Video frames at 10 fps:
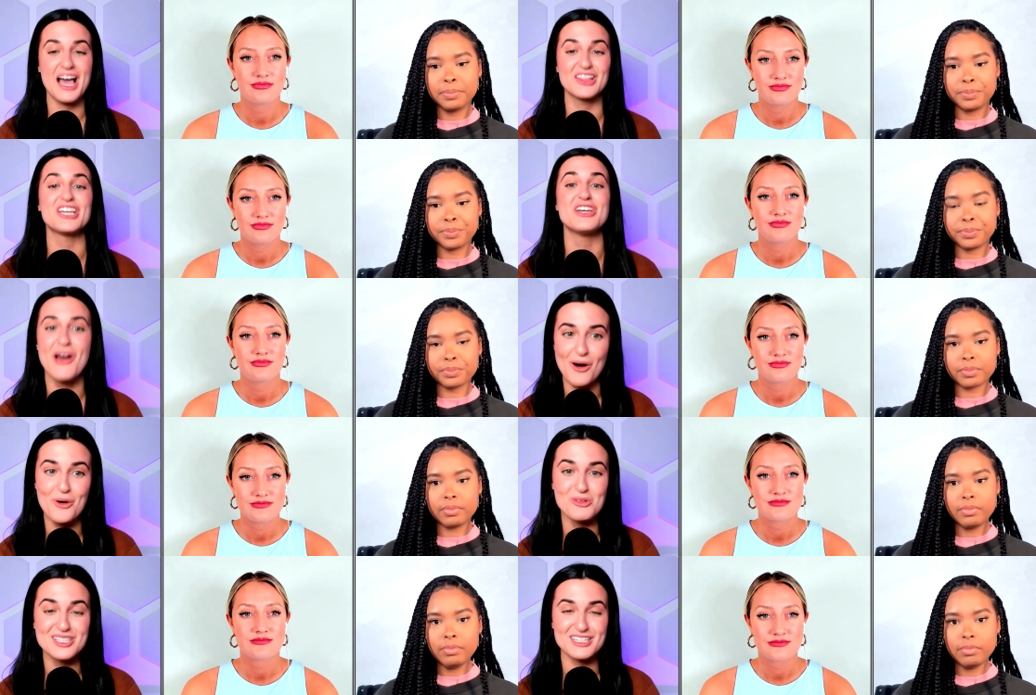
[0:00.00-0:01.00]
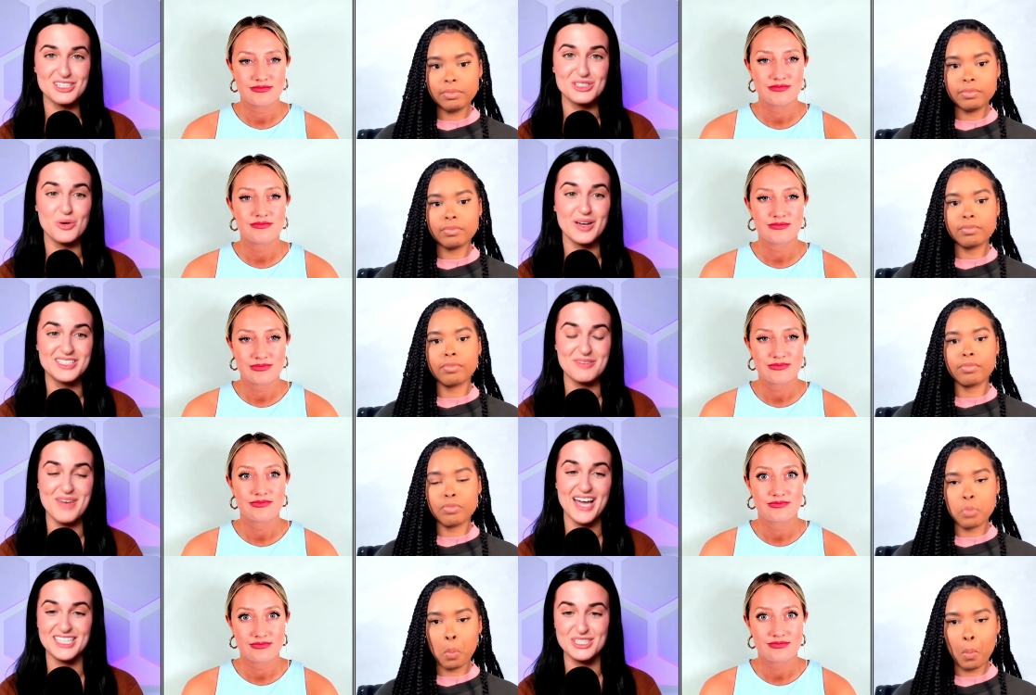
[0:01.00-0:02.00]
Speaker 1: Kelly knows that she's going to
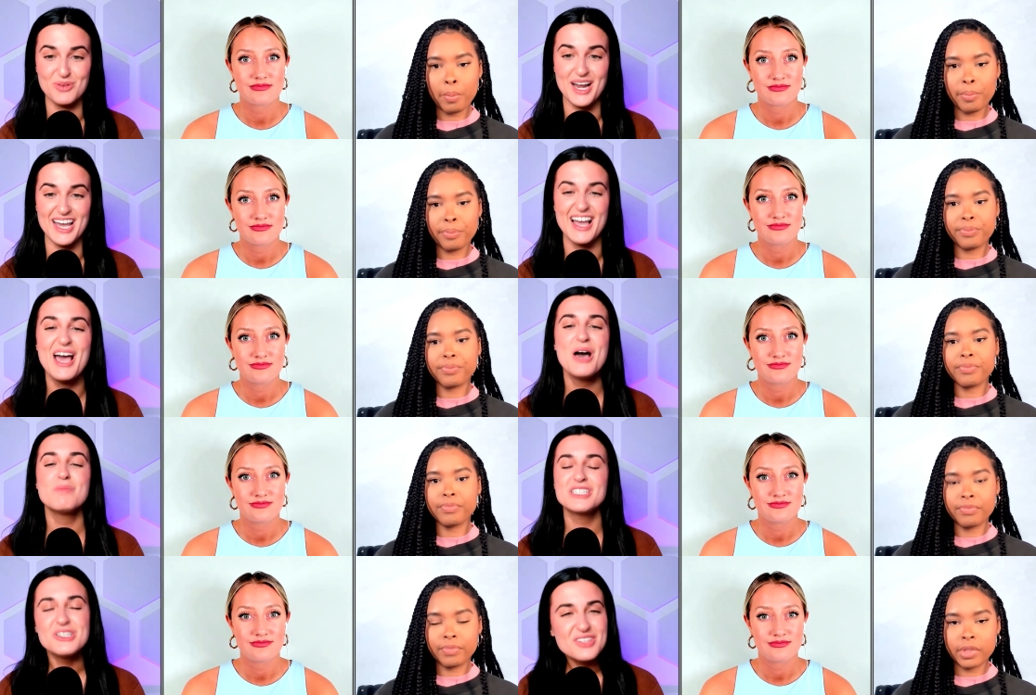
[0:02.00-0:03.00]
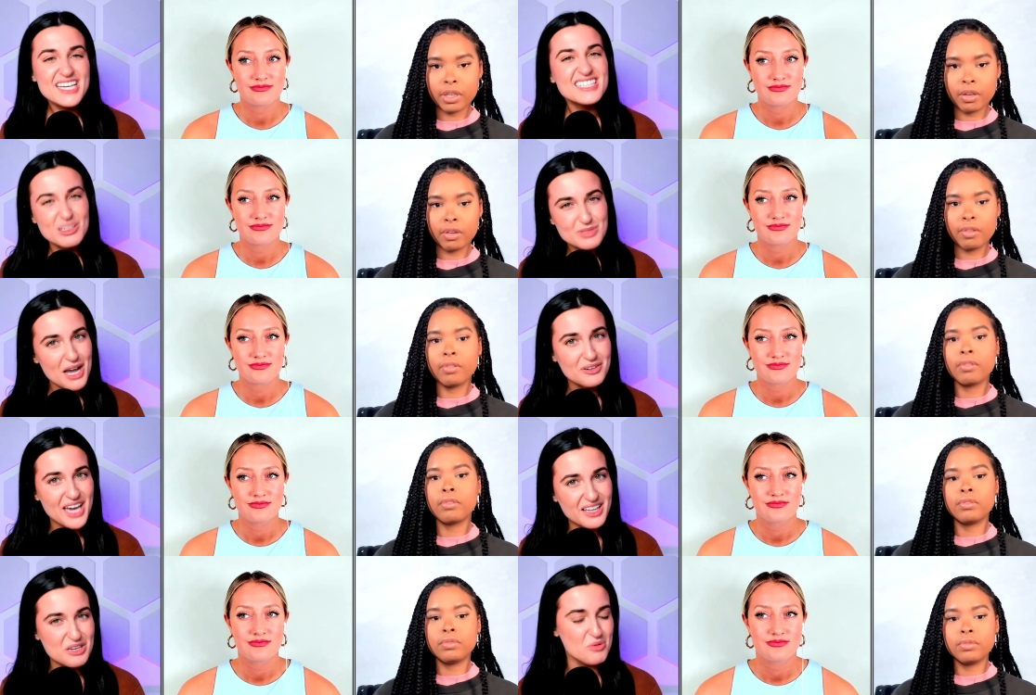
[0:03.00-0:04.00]
Maddie's wedding, but do you think deep down
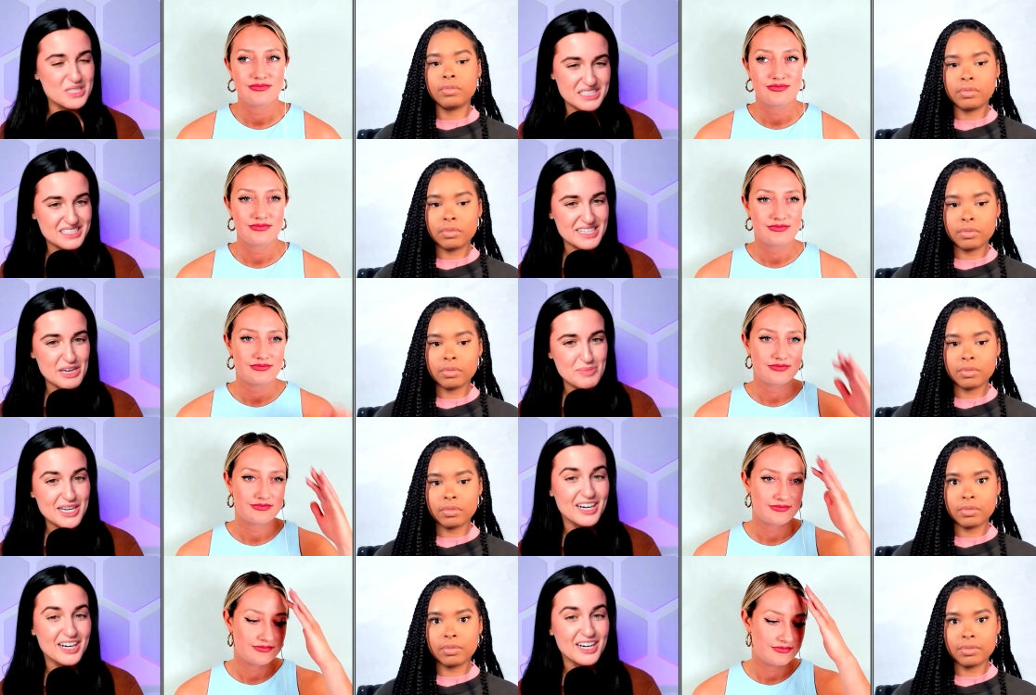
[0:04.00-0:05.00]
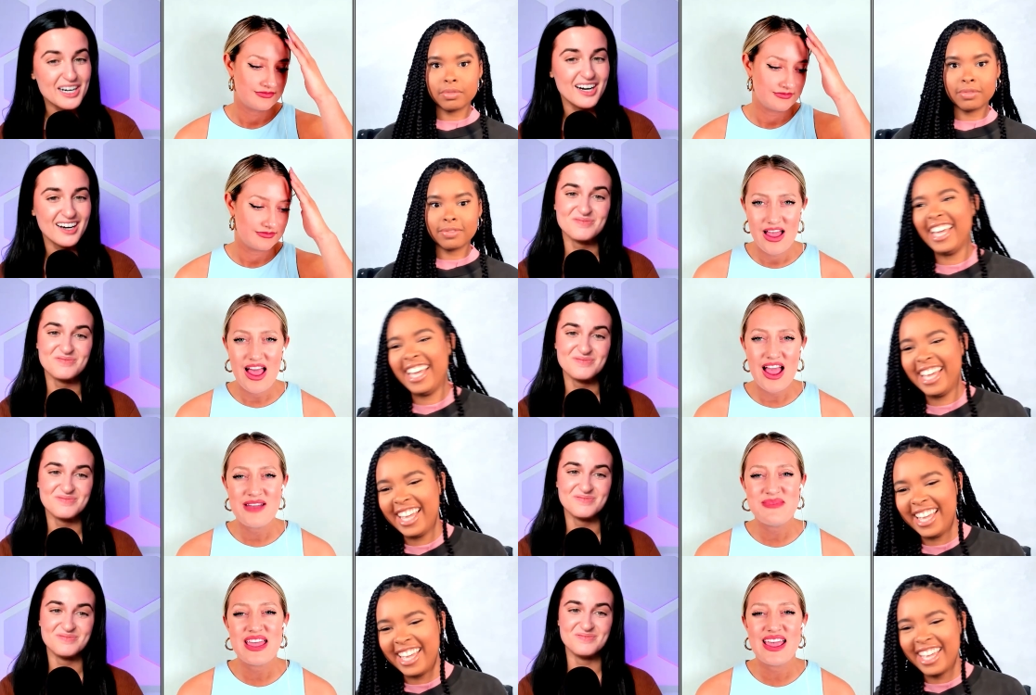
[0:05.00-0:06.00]
Kelly wants to take Peter? I
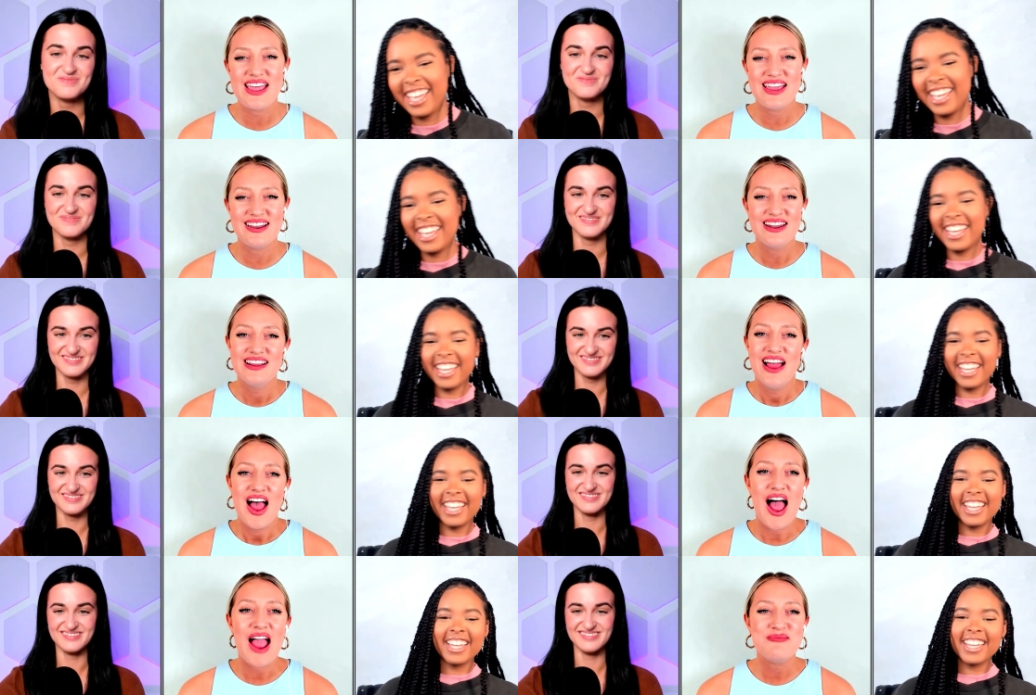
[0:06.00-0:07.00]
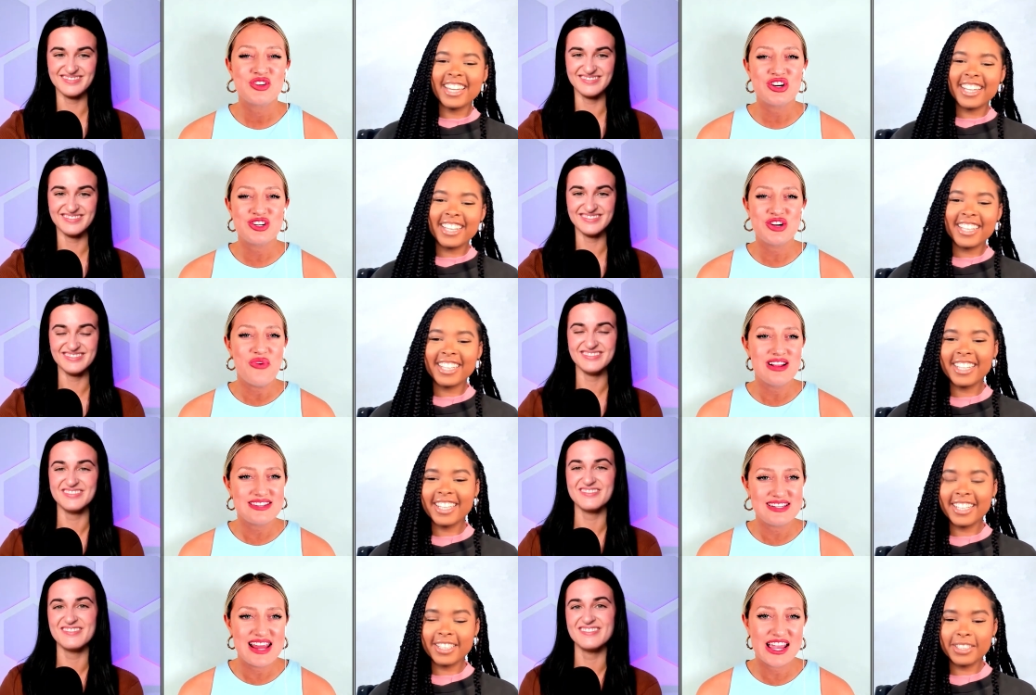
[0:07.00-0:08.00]
Speaker 2: mean, I'm sure she
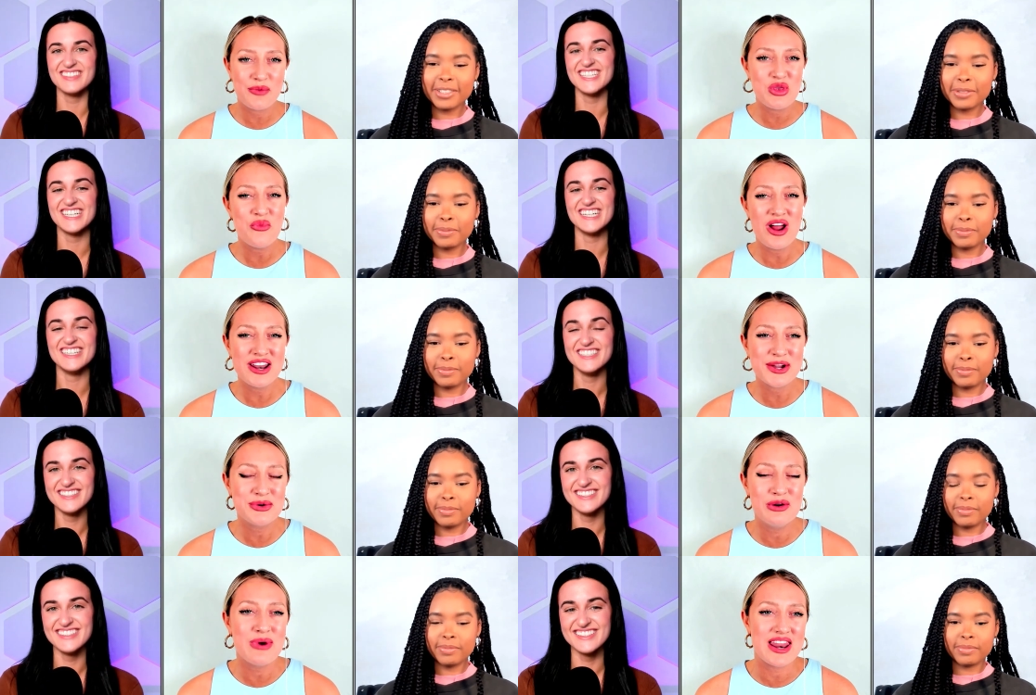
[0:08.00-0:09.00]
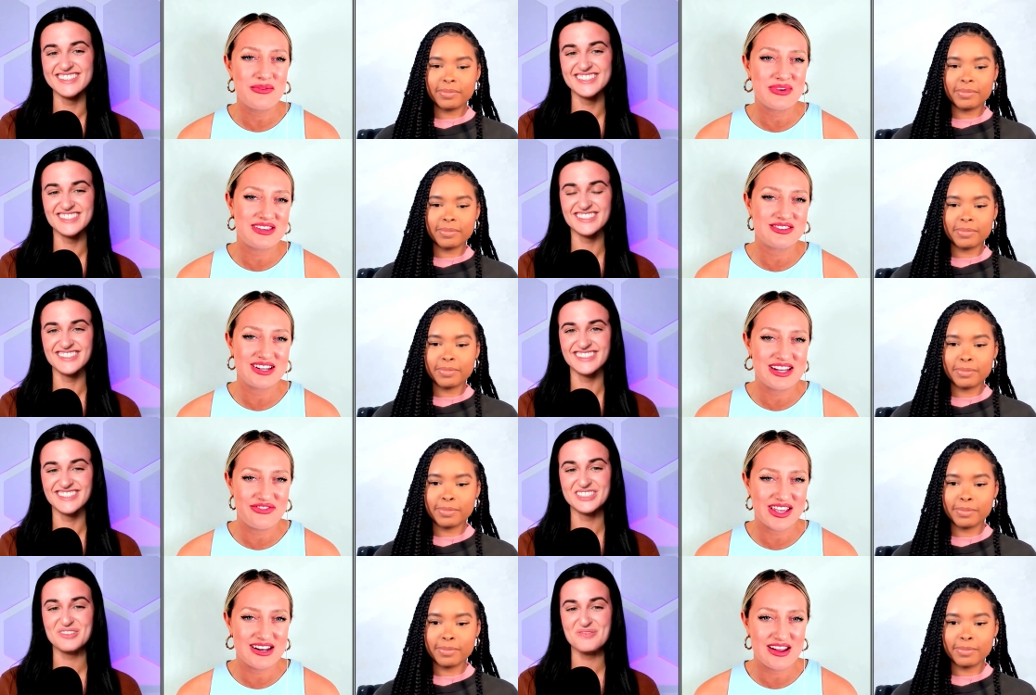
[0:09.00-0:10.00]
wants to take him. You want to go to a wedding with your
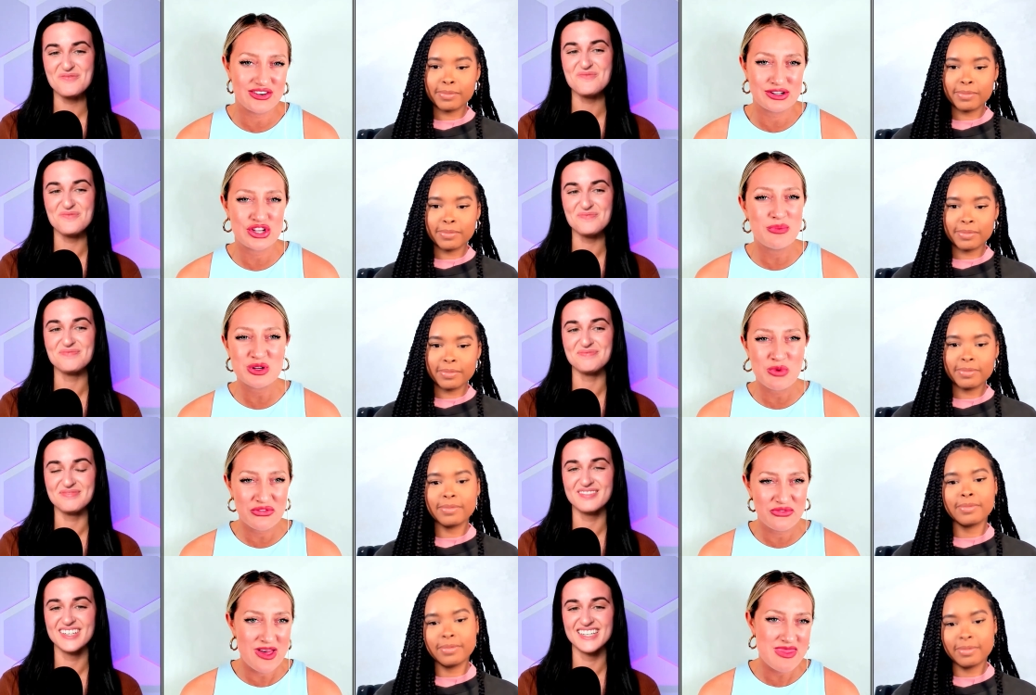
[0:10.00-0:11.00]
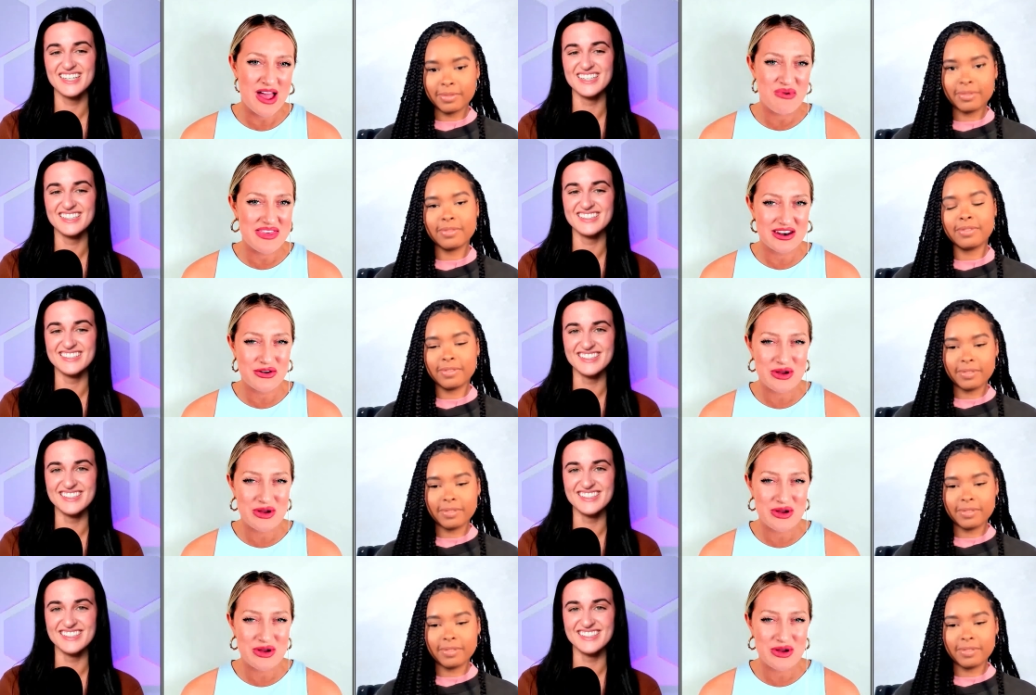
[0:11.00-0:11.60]
significant other. It's so much more fun that way than